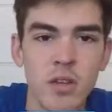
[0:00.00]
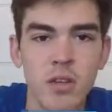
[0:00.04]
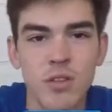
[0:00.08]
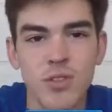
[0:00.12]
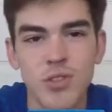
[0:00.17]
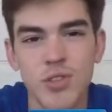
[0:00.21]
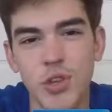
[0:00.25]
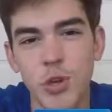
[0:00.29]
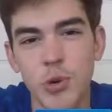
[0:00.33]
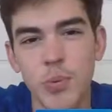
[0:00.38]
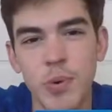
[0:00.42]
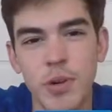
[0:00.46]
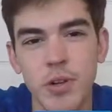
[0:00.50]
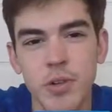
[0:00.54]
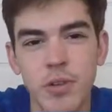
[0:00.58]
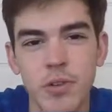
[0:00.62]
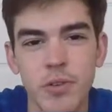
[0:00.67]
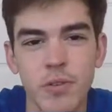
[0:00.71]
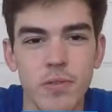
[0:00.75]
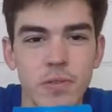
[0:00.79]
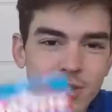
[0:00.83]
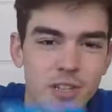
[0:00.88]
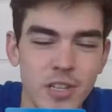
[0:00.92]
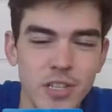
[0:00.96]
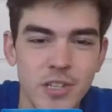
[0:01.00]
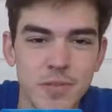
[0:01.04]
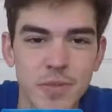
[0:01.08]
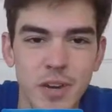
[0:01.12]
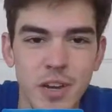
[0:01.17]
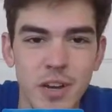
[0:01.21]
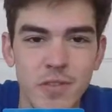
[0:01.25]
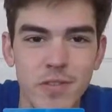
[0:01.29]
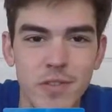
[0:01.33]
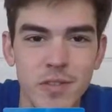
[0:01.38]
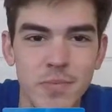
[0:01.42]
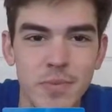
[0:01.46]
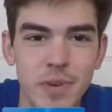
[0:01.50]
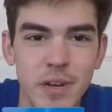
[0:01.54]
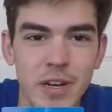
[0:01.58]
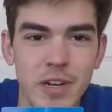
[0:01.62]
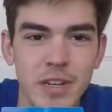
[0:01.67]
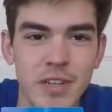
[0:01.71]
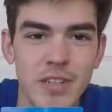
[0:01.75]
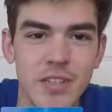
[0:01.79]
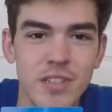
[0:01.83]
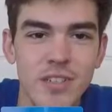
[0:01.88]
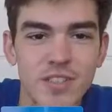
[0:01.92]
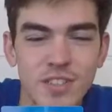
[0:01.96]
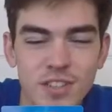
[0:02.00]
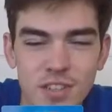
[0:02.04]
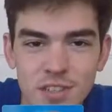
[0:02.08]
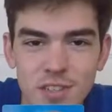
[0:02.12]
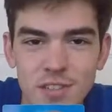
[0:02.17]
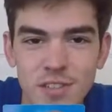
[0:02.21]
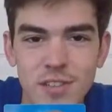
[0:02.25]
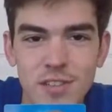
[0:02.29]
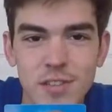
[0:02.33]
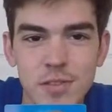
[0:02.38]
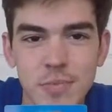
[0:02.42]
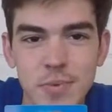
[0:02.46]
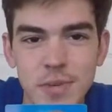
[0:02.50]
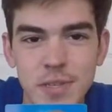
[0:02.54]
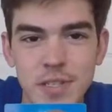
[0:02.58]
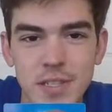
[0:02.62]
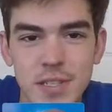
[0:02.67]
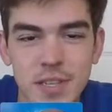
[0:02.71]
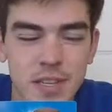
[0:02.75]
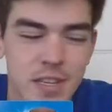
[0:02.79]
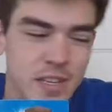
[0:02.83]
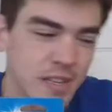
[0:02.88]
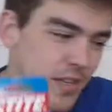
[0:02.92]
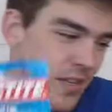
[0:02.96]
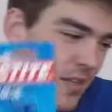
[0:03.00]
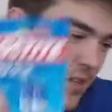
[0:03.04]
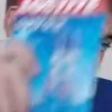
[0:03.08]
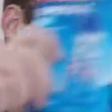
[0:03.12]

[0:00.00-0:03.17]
Super glue, doesn't matter which brand, just needs to be sticky.